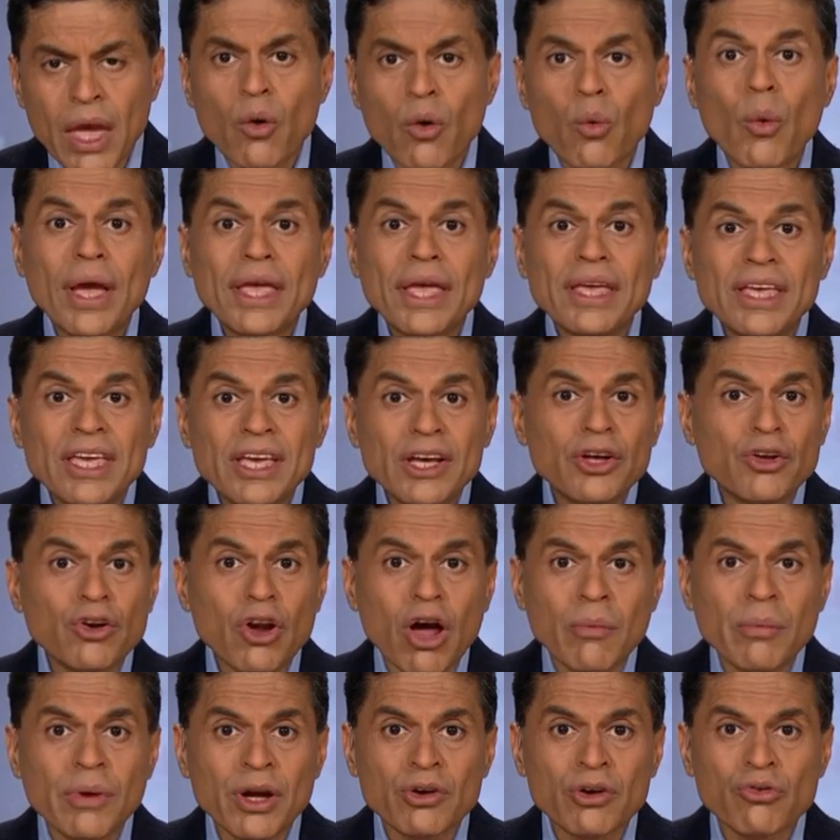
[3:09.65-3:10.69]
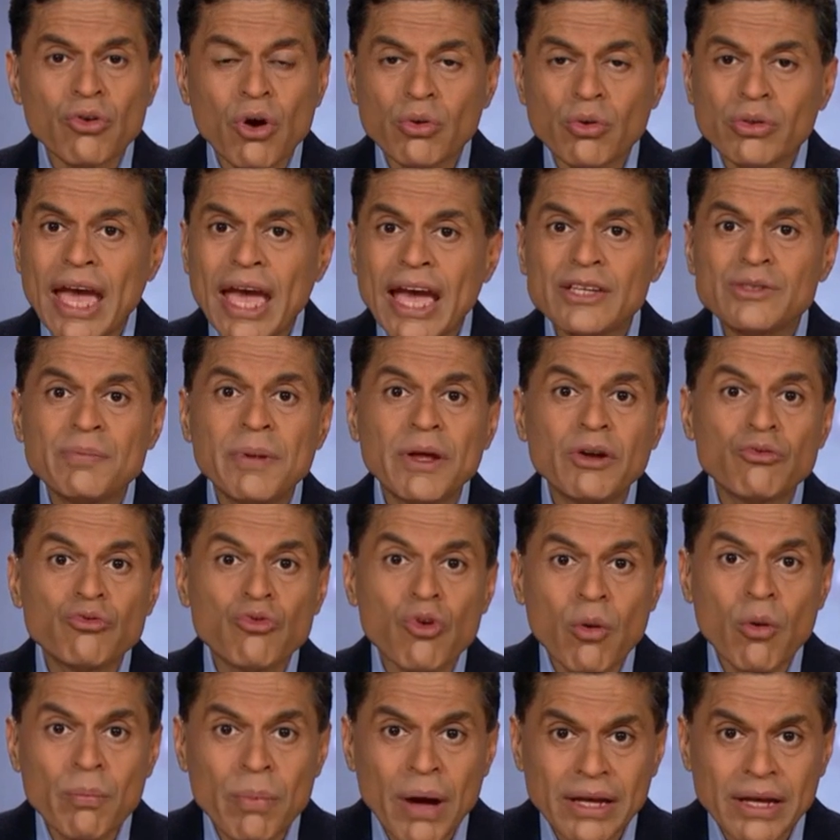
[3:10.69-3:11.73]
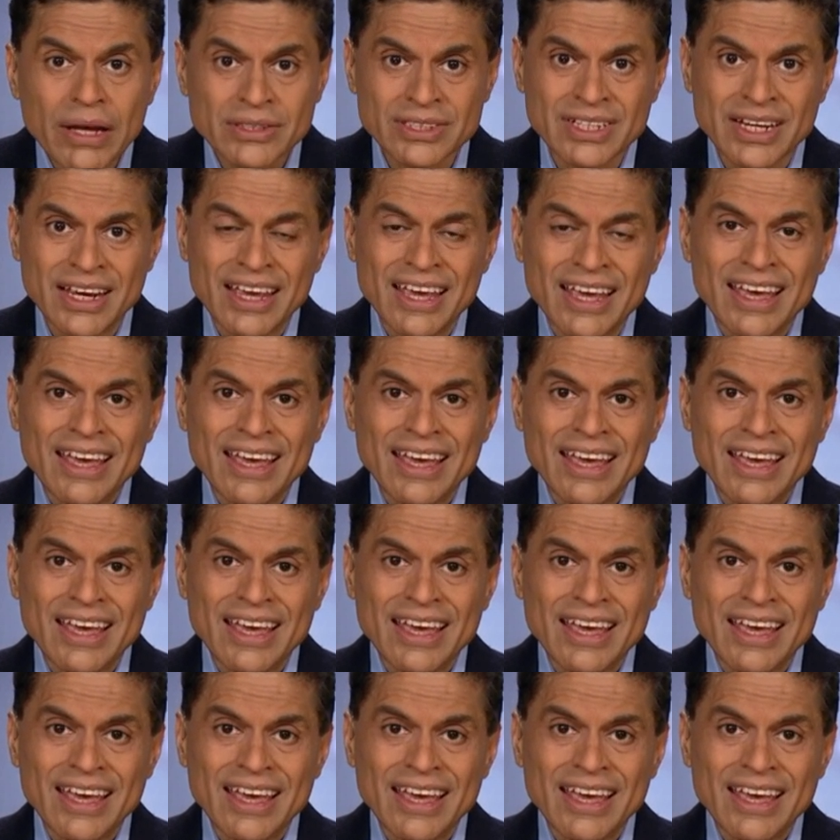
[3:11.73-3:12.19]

where economic growth has been robust.